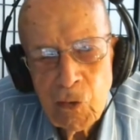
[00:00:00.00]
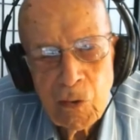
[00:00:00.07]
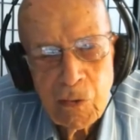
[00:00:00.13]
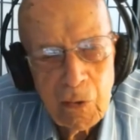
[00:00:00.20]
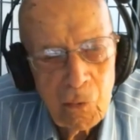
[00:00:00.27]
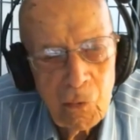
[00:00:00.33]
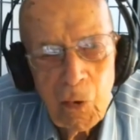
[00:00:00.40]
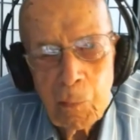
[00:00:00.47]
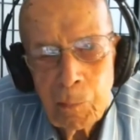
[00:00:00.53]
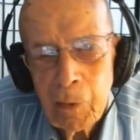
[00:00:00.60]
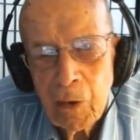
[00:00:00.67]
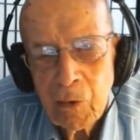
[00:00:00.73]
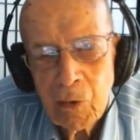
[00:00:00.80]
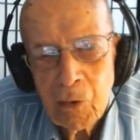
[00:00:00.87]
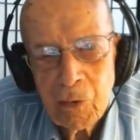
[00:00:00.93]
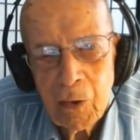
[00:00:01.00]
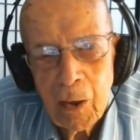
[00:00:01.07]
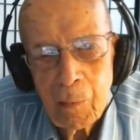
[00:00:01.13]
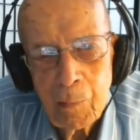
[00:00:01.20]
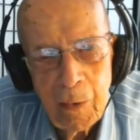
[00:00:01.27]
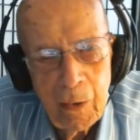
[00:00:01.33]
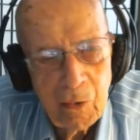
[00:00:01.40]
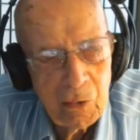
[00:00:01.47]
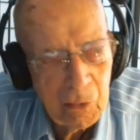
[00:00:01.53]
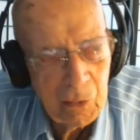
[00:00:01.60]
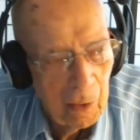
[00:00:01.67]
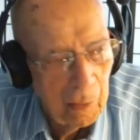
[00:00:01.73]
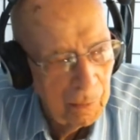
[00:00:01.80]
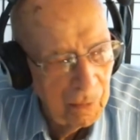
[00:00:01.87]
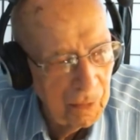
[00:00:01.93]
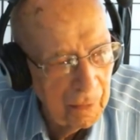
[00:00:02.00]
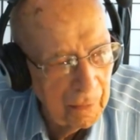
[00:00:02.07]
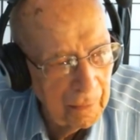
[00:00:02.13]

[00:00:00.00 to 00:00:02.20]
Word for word: just a few places I made stops.